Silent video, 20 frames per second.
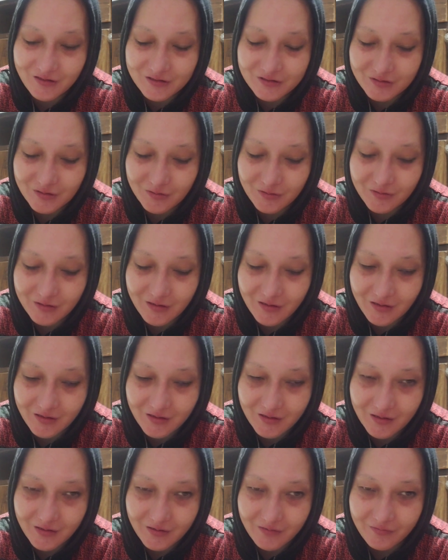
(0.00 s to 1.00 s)
that's what I'm going to
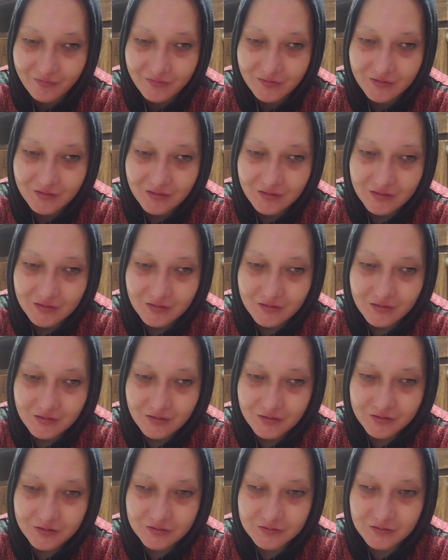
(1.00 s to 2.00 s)
have
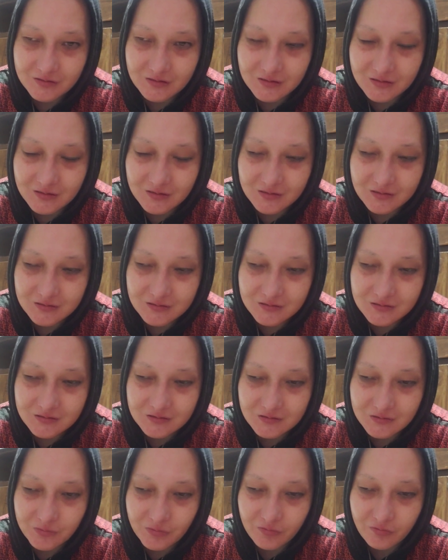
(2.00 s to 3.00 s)
to eat
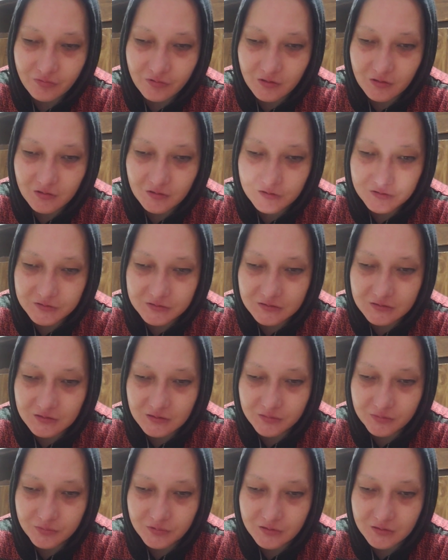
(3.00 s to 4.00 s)
before I go to
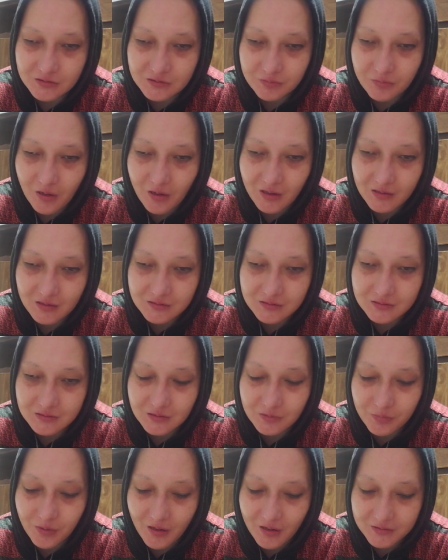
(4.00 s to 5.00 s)
sleep is past
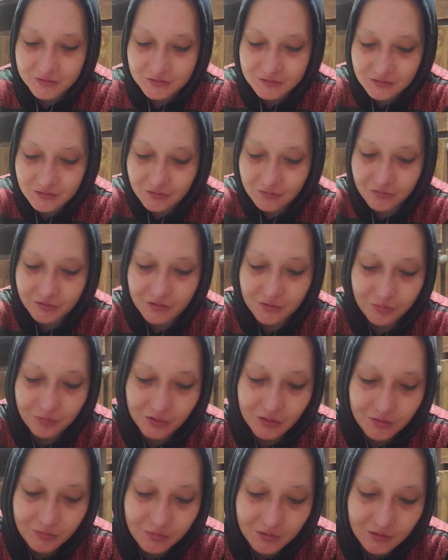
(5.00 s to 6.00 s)
the pasta with the
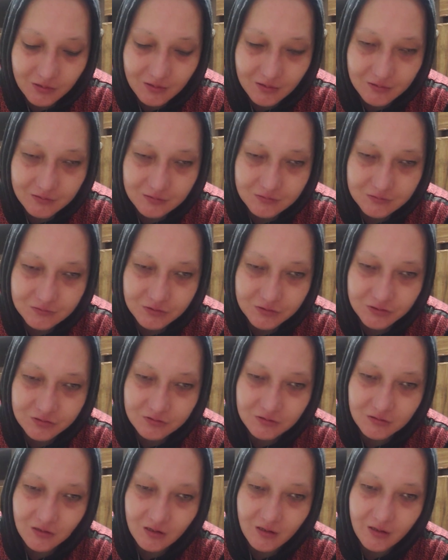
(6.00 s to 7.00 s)
pita bread. Just
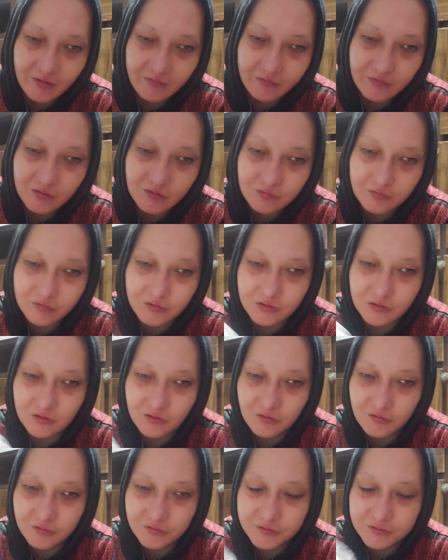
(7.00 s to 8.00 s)
going to have it with
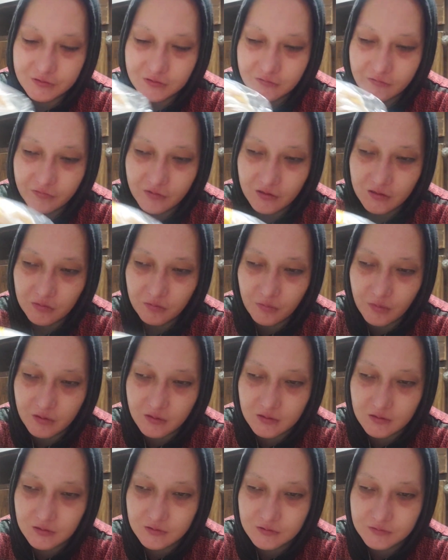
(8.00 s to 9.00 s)
noodles and vegan
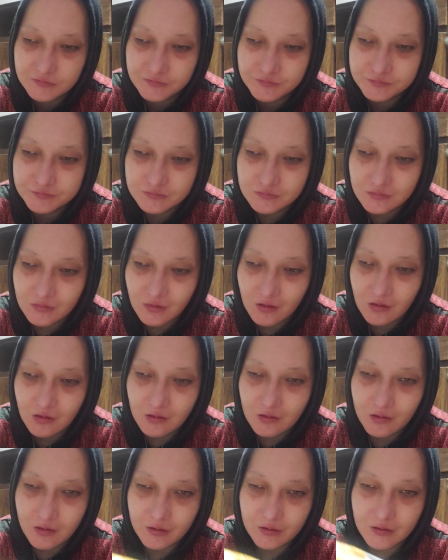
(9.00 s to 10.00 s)
butter.
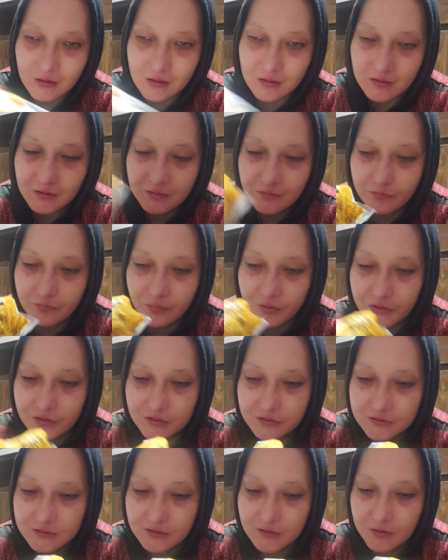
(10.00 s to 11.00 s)
And then put
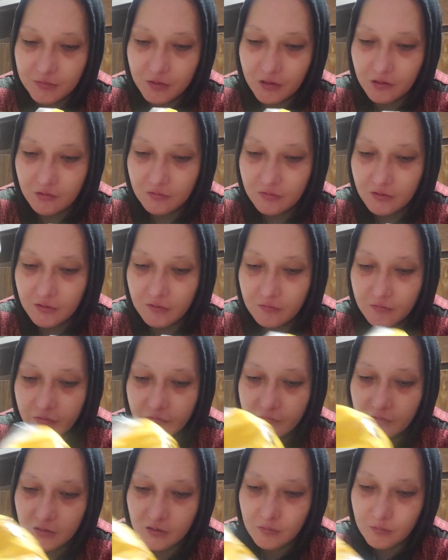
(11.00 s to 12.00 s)
this in the microwave
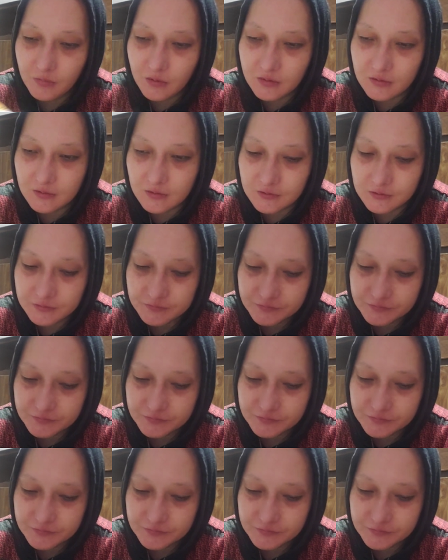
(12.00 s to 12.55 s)
with vegan butter.